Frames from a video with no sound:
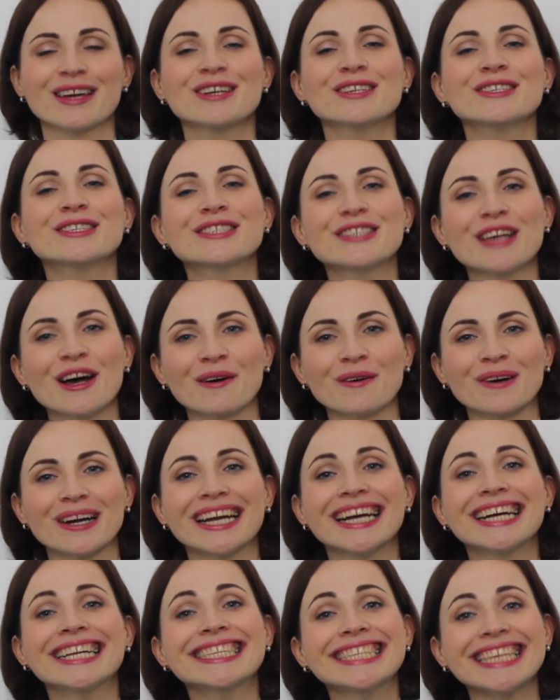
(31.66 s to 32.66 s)
So,
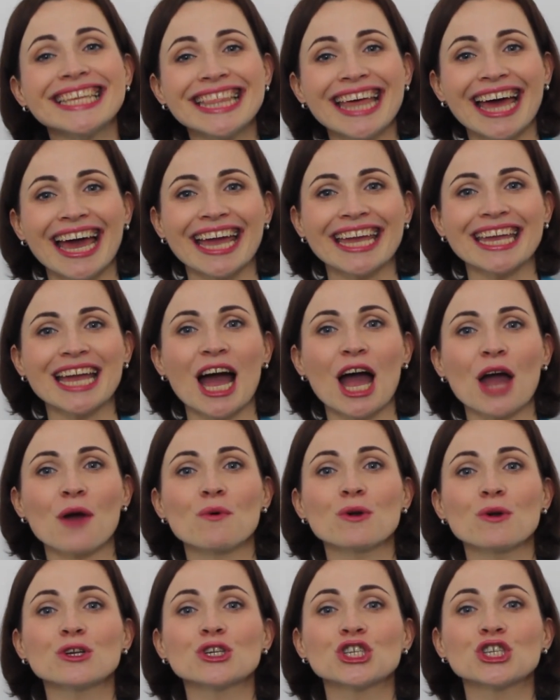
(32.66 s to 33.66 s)
today I
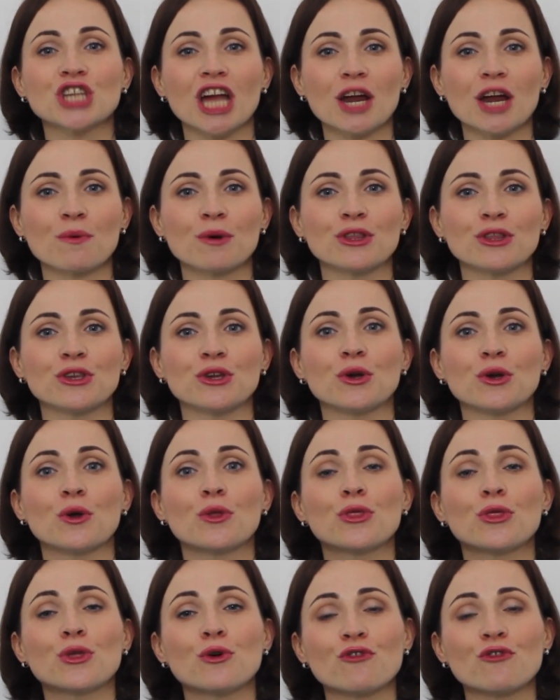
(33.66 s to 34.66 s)
will share with you
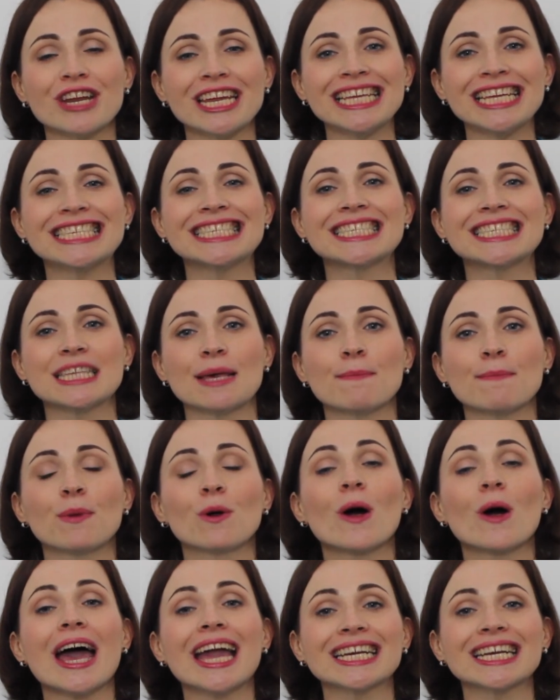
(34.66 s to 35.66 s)
3
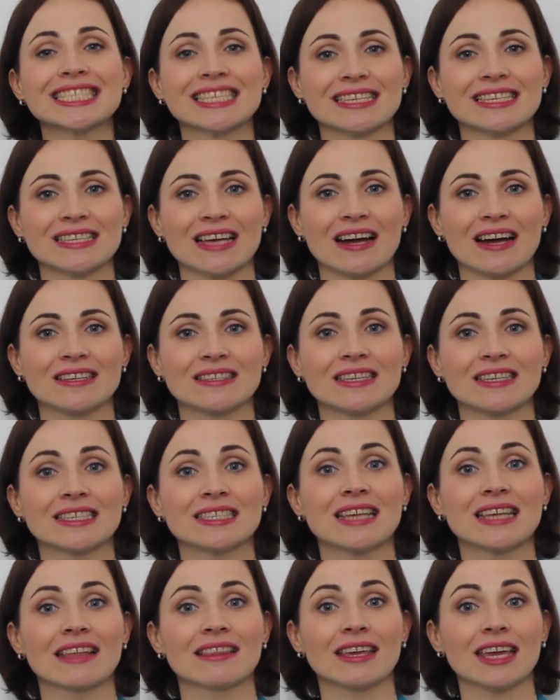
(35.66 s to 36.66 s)
simple exercises
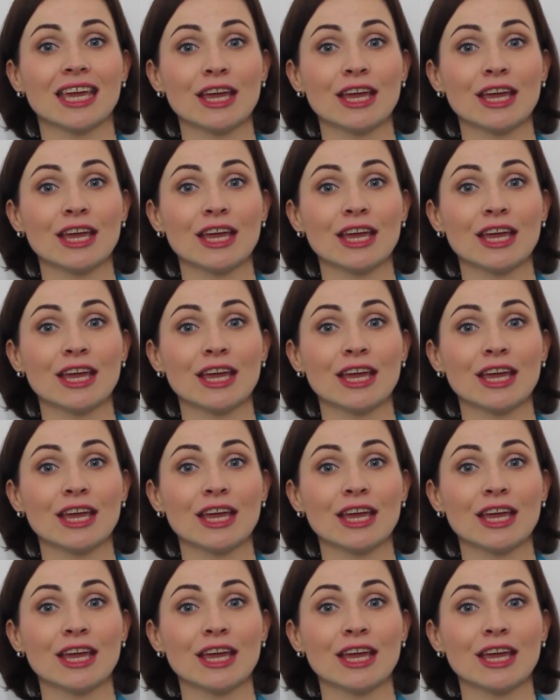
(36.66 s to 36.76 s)
that,